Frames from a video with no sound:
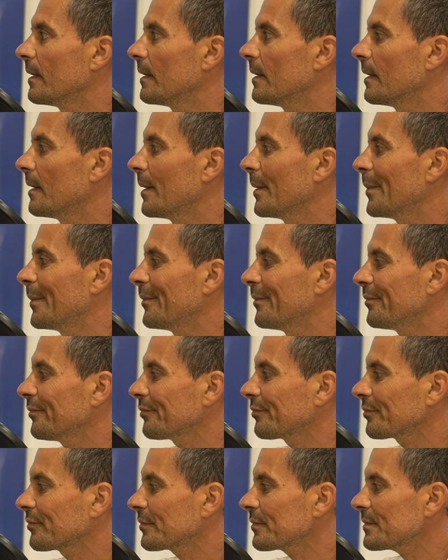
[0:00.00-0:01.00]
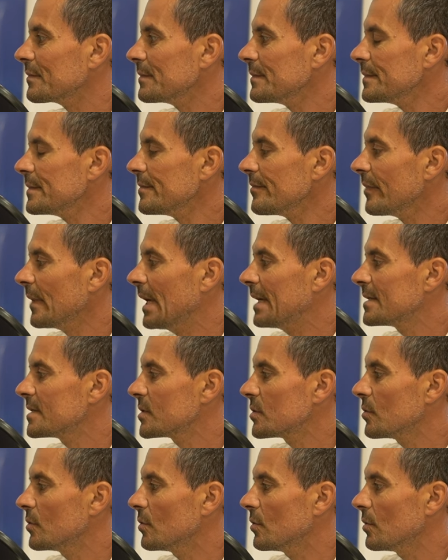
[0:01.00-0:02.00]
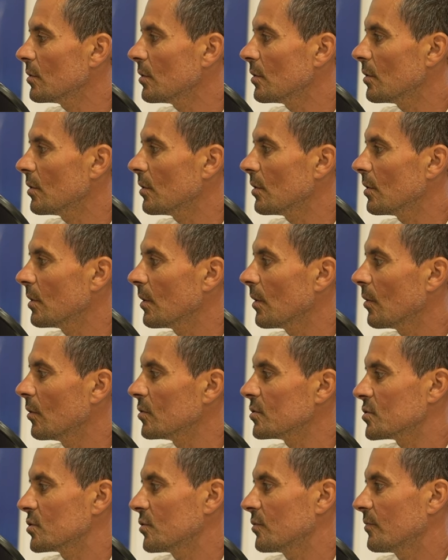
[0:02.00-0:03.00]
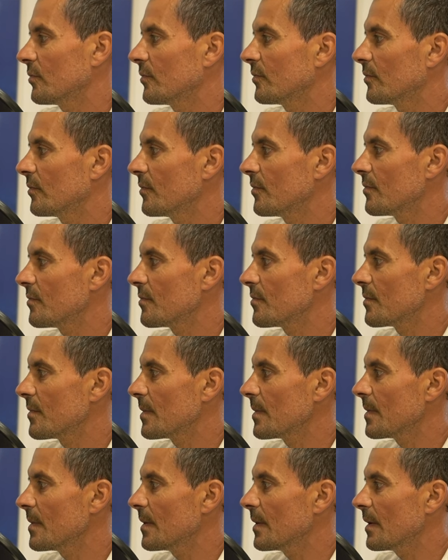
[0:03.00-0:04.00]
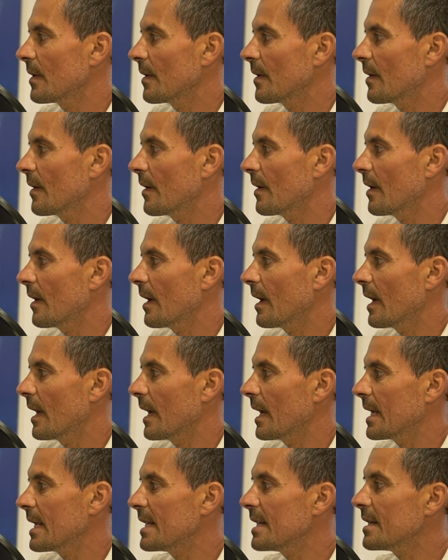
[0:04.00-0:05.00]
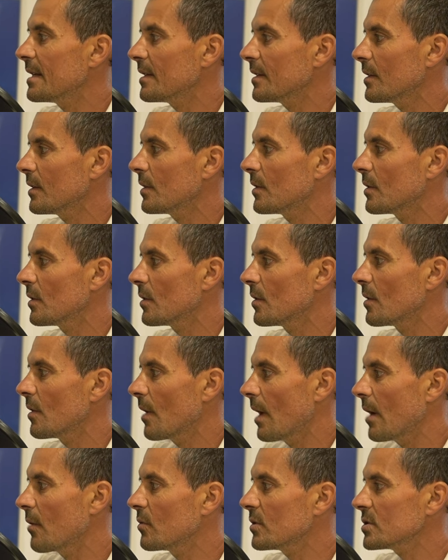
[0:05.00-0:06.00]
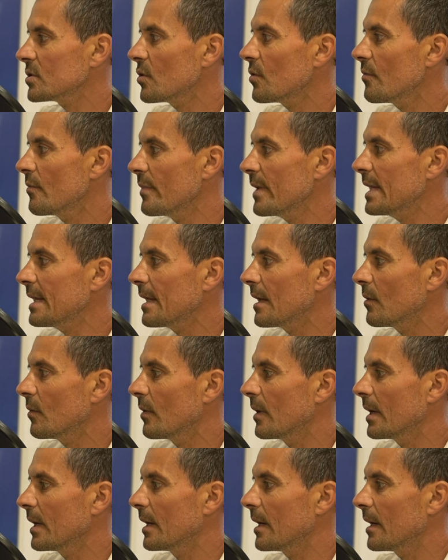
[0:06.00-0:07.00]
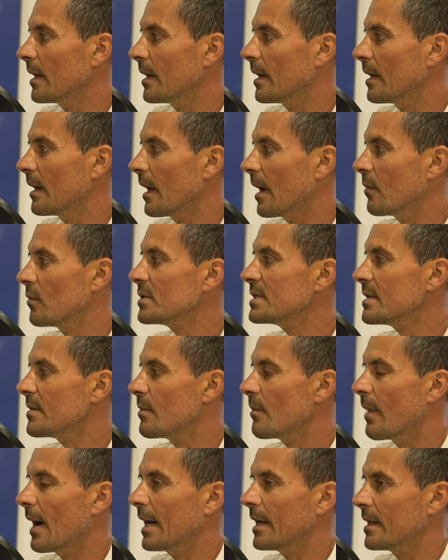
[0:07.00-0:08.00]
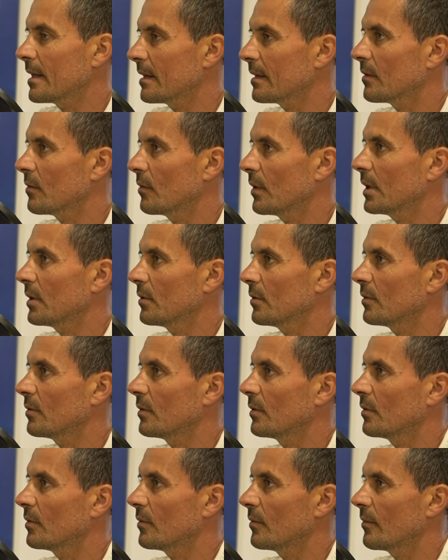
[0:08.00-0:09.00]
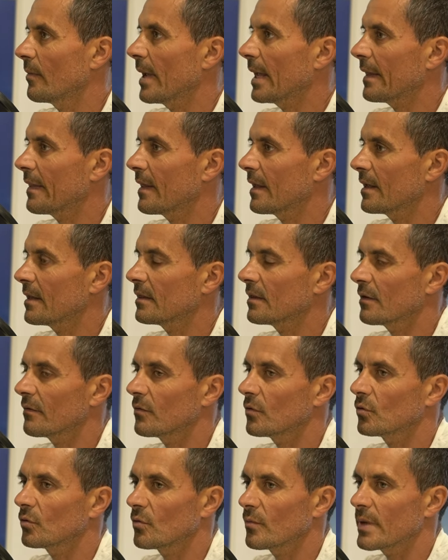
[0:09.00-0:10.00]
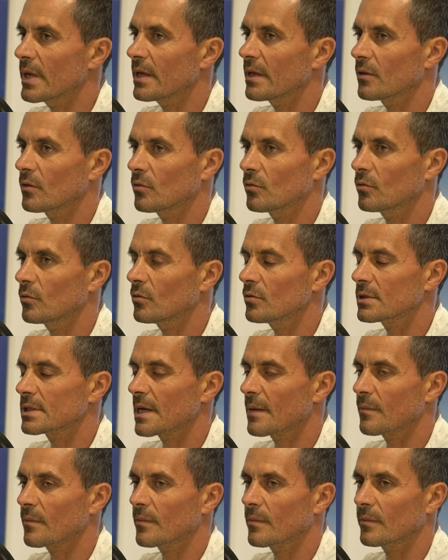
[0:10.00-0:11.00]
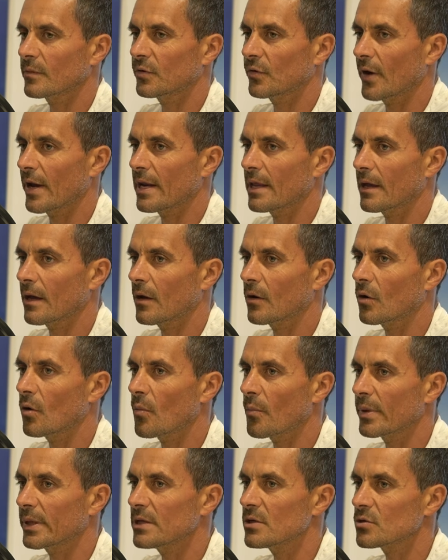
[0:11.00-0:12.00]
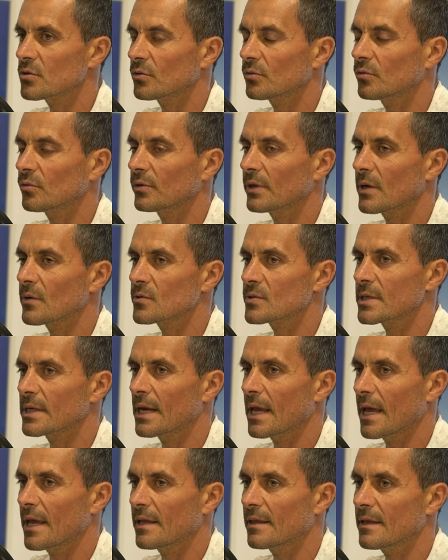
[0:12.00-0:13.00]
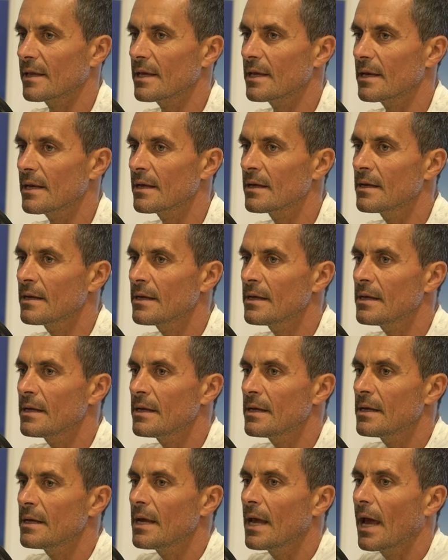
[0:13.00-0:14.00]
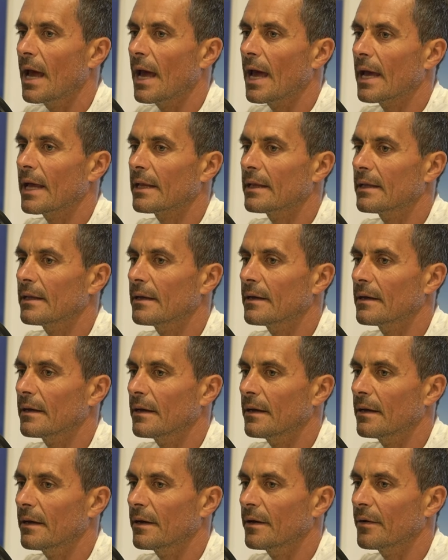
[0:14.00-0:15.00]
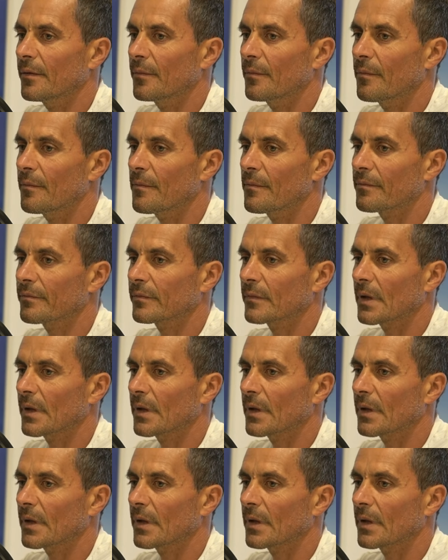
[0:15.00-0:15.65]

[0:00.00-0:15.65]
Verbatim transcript: um, so also uh, in I was competing when I was in Bali when you make the interview to me to do some training and competition in 2018, and um,